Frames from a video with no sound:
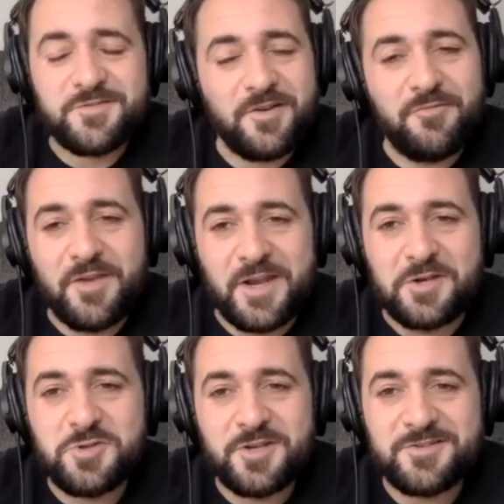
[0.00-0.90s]
very
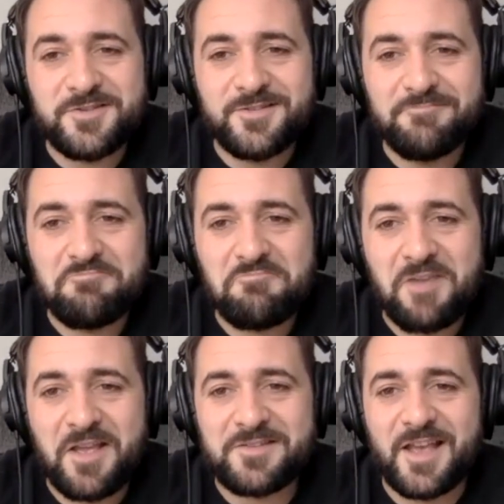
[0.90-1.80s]
interesting.
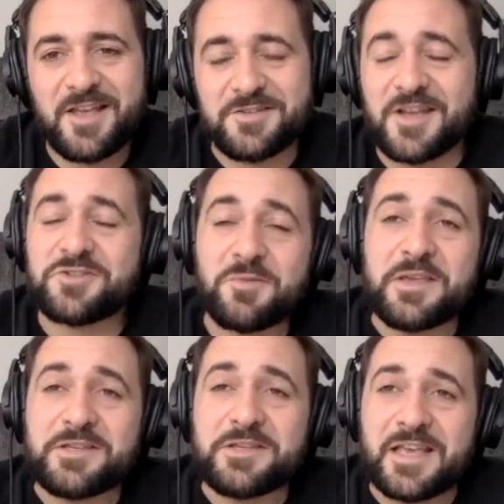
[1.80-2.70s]
It actually
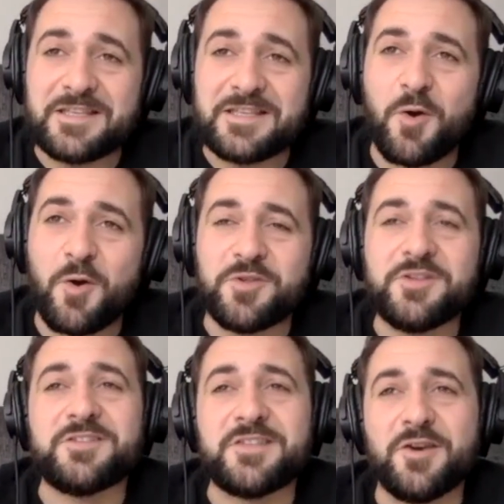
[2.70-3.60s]
makes sense, but when
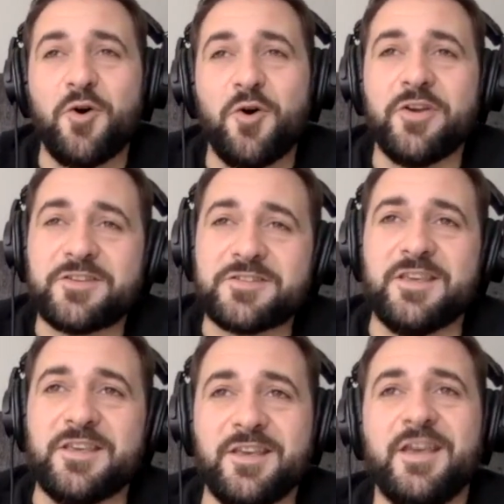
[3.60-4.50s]
you say it all, like,
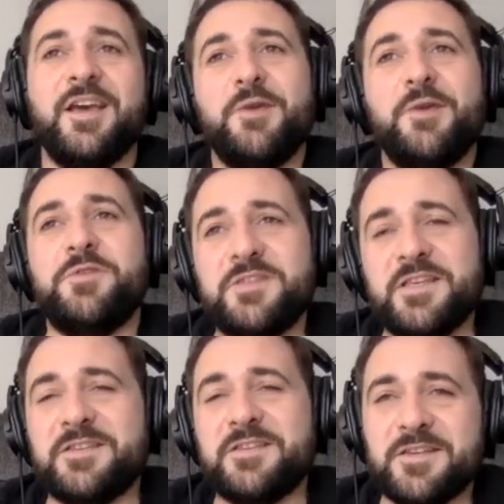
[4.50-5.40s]
see, with
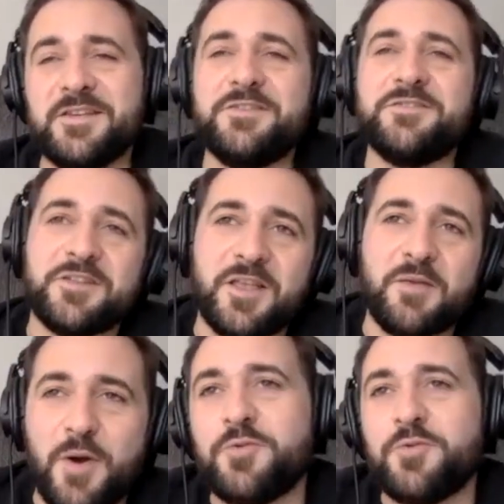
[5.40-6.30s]
seasons and
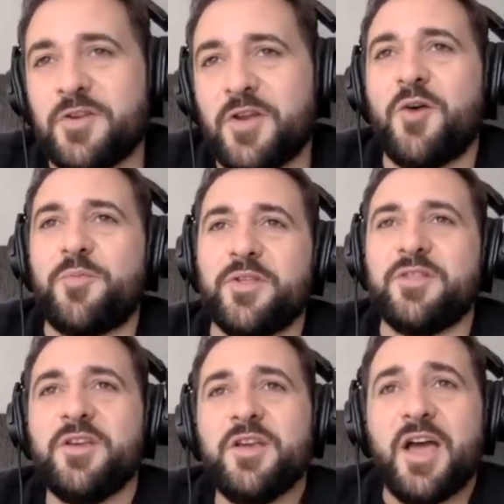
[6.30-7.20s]
like building up,
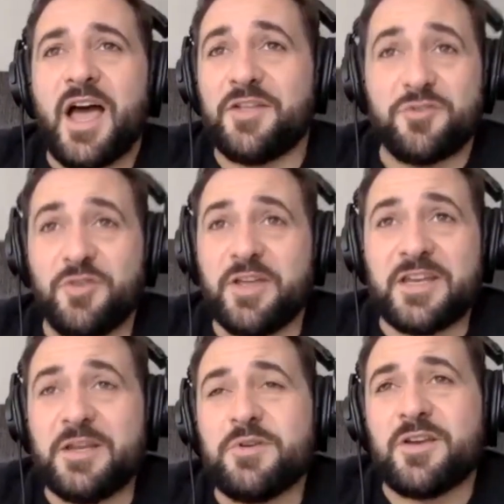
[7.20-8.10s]
and I totally
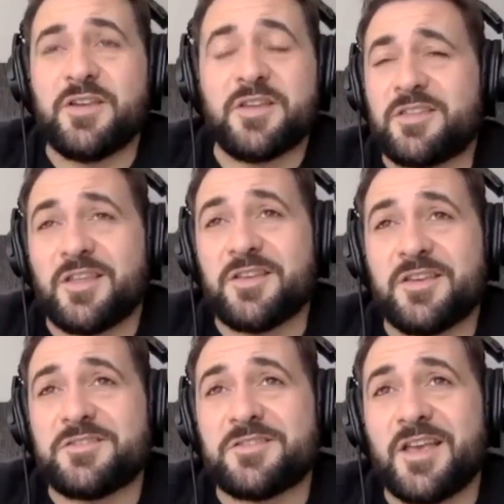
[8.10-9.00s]
agree with you. Like,
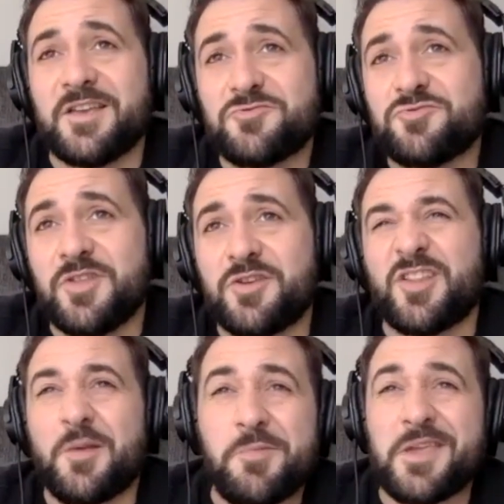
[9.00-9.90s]
it's really good,
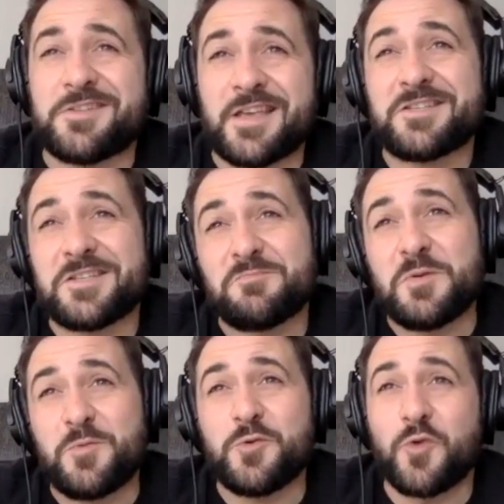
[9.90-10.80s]
and it makes sense because
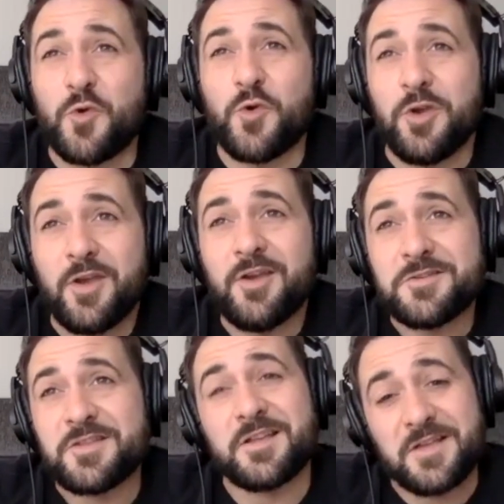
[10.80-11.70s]
people do
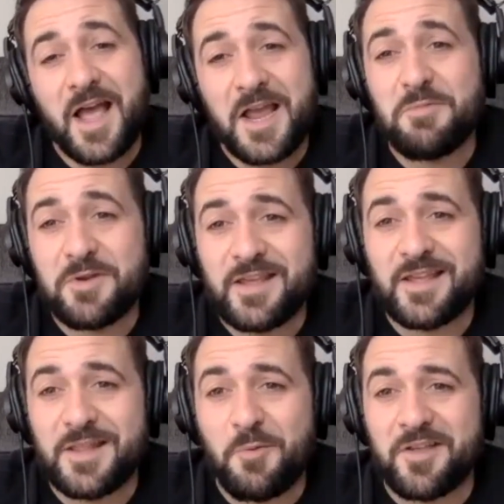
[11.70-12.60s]
start to hibernate
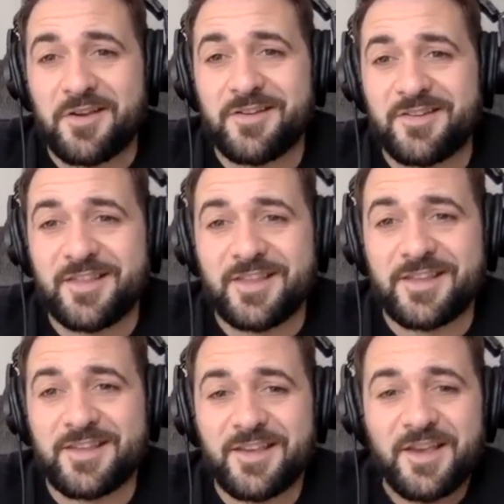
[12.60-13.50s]
in the winter.
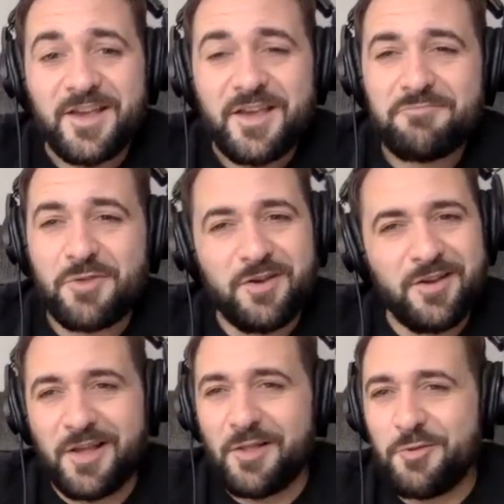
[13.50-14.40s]
Like,
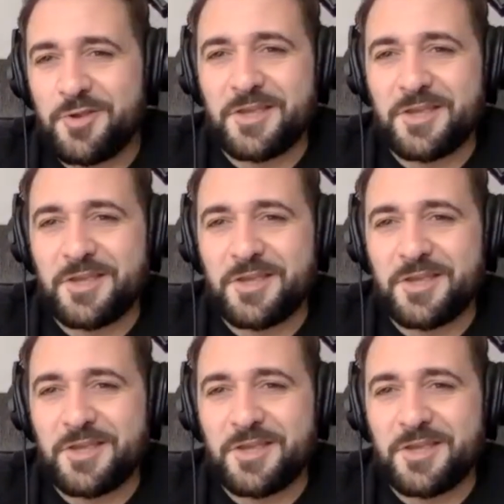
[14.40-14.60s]
look at